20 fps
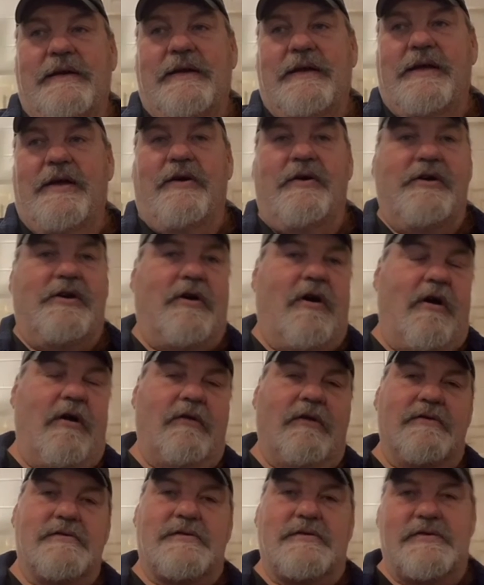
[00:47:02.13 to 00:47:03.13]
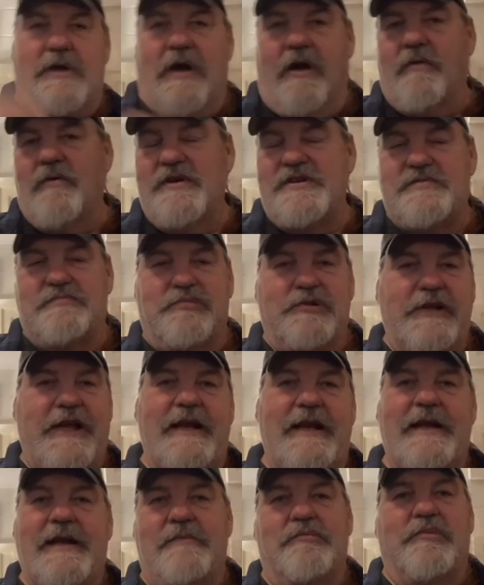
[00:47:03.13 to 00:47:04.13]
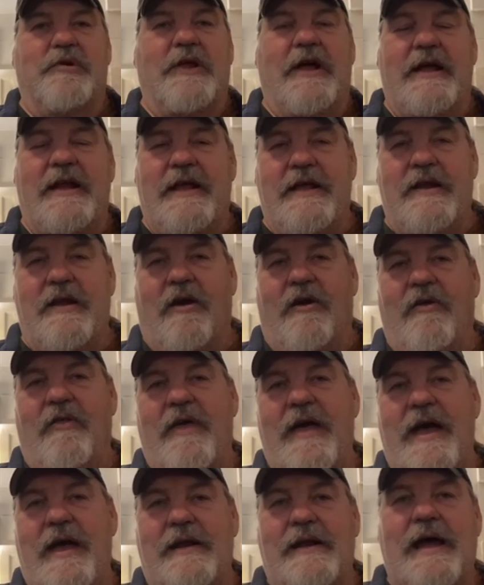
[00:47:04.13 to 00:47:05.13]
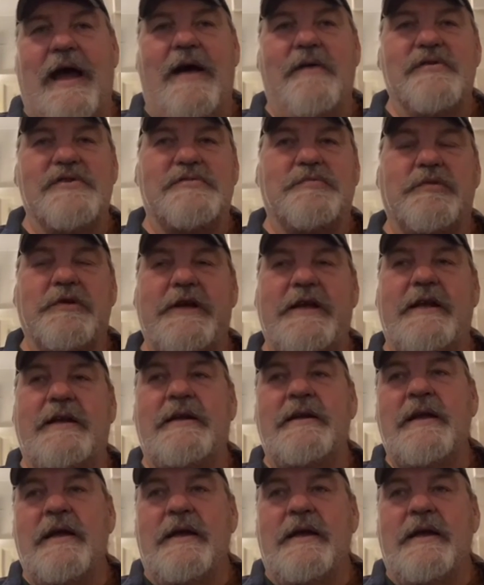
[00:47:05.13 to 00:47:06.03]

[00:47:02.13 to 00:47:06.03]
you know, Carlos was always bleeding and bloody and all that, and I was bleeding.